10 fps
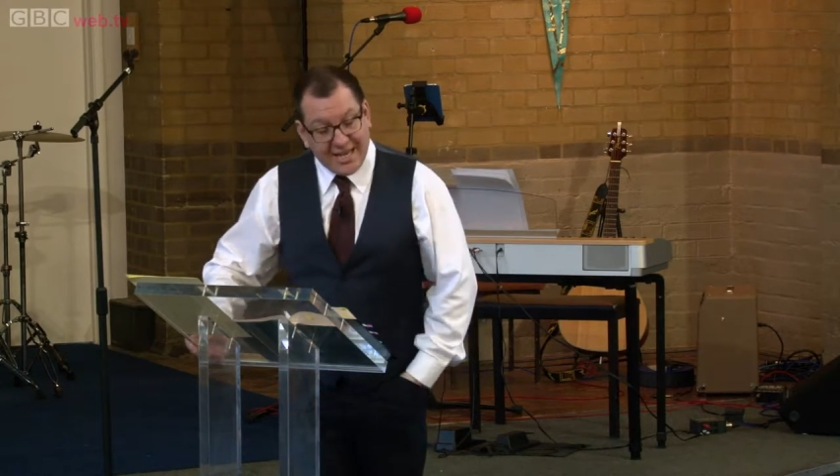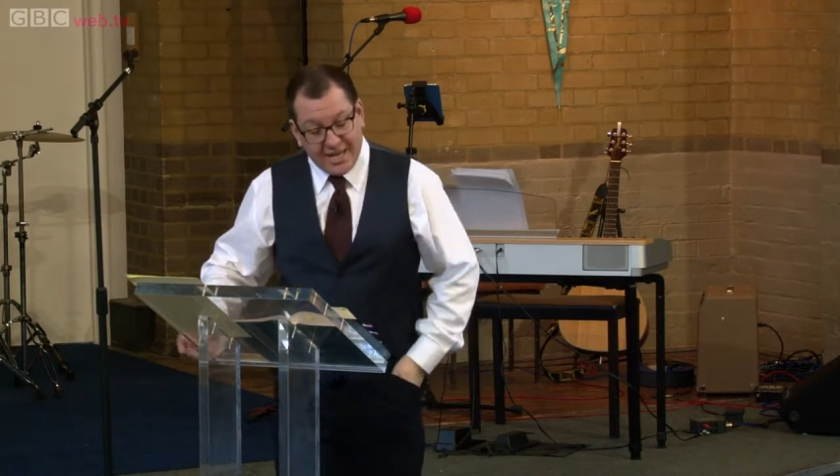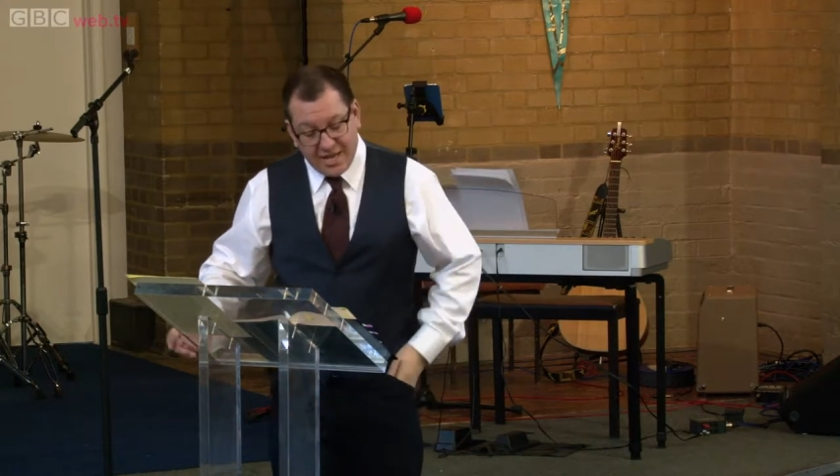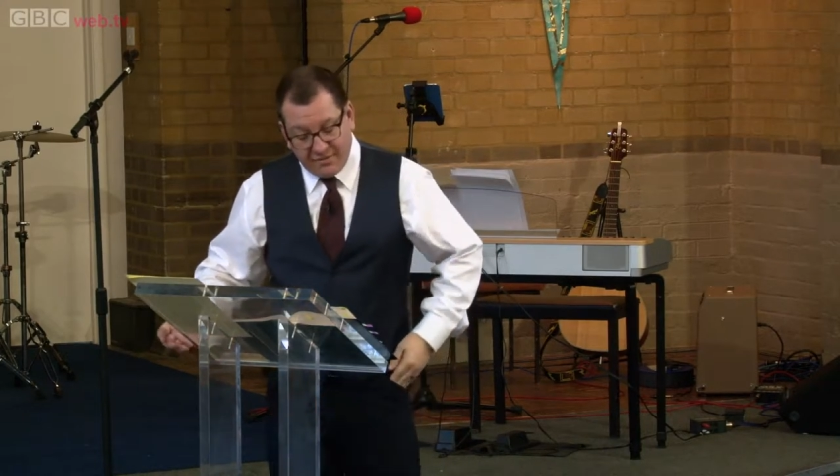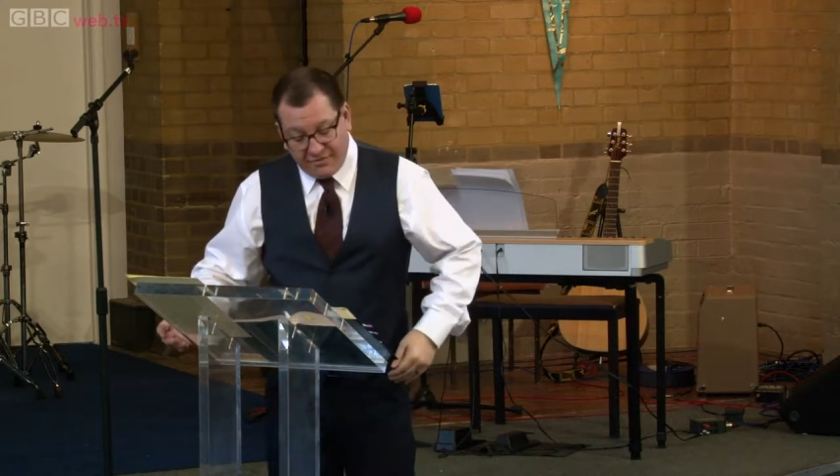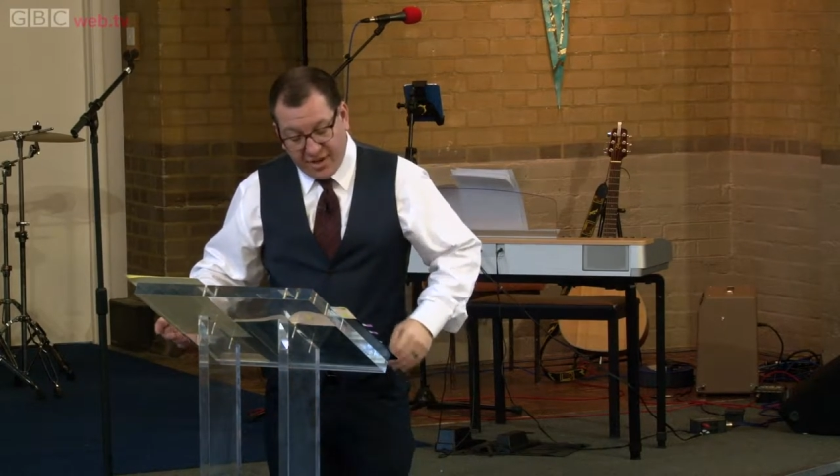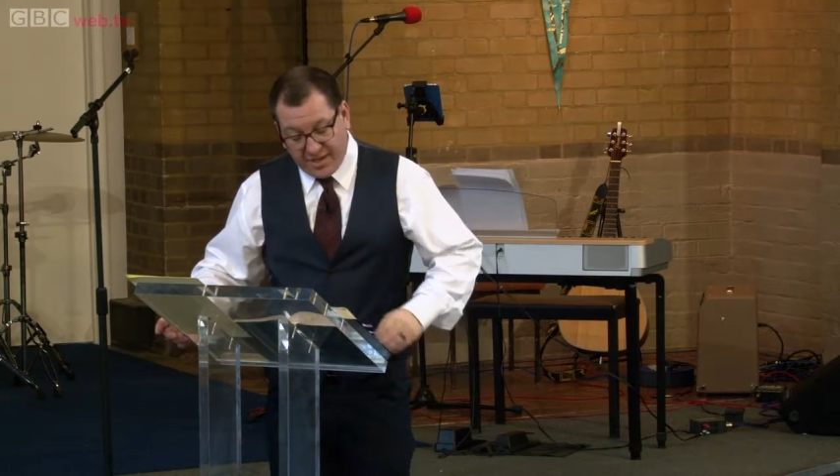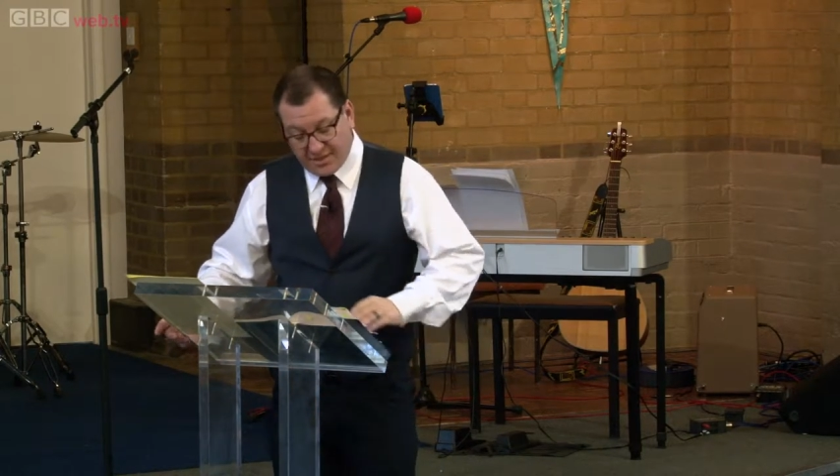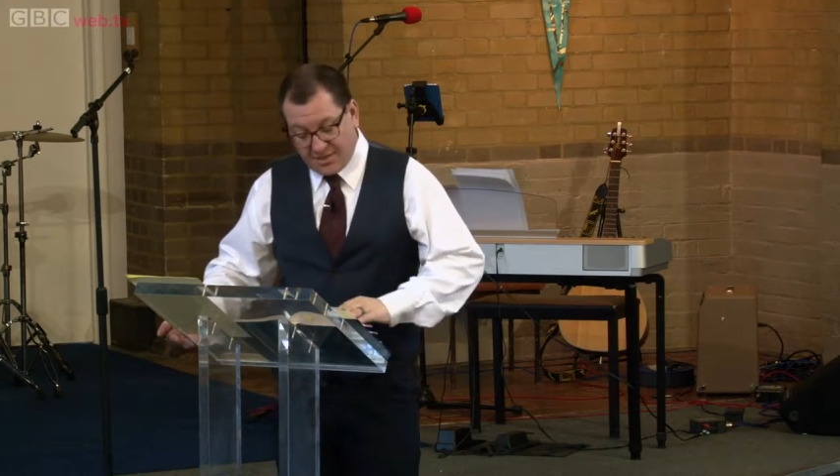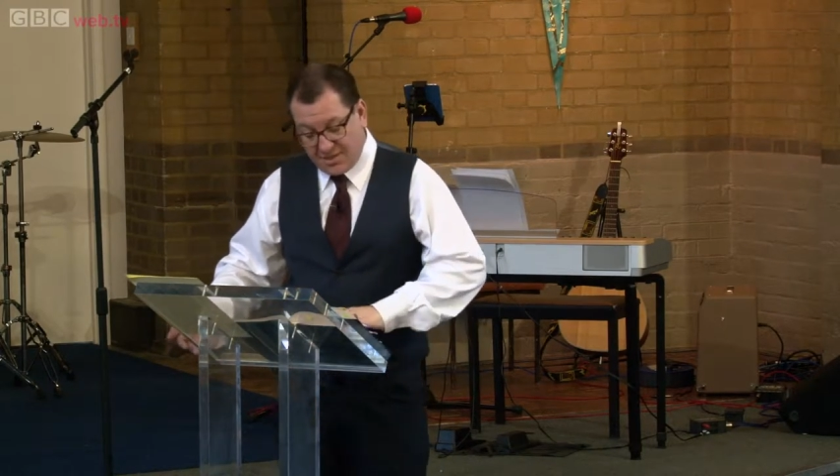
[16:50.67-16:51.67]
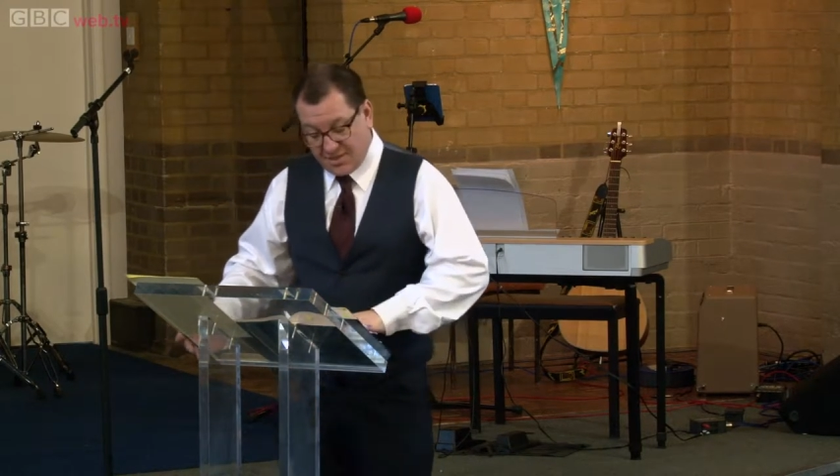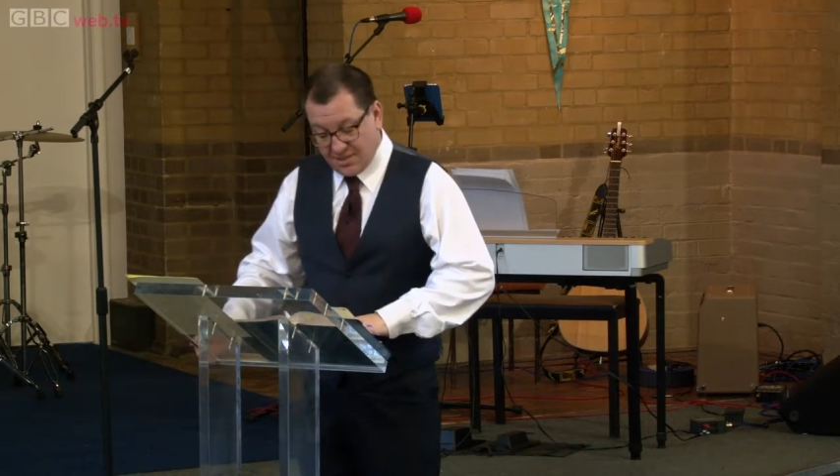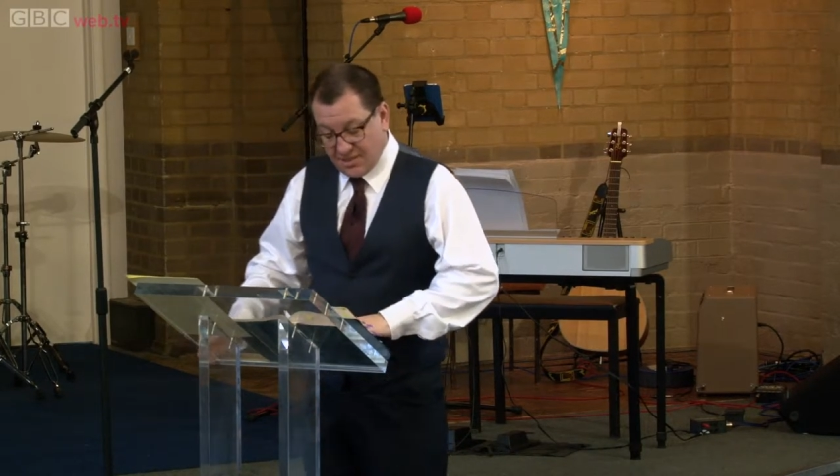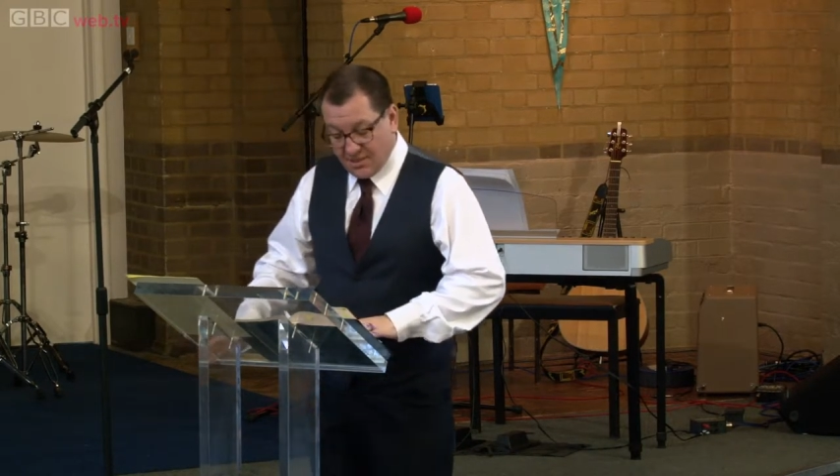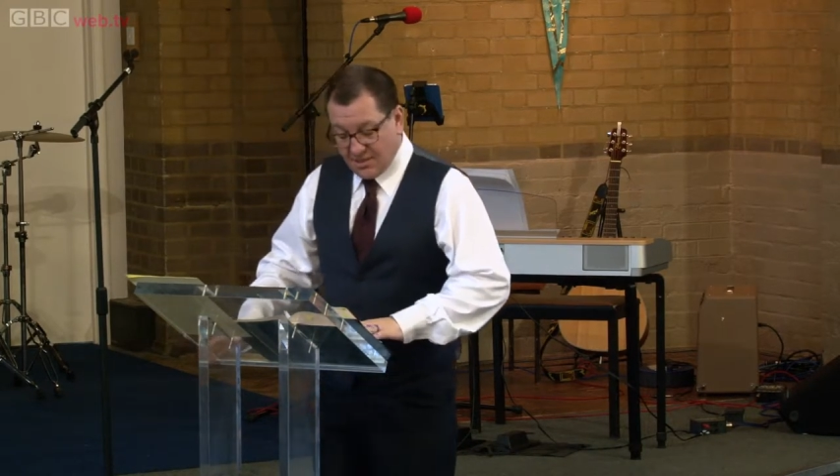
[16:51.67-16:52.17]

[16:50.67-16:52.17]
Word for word: any figs.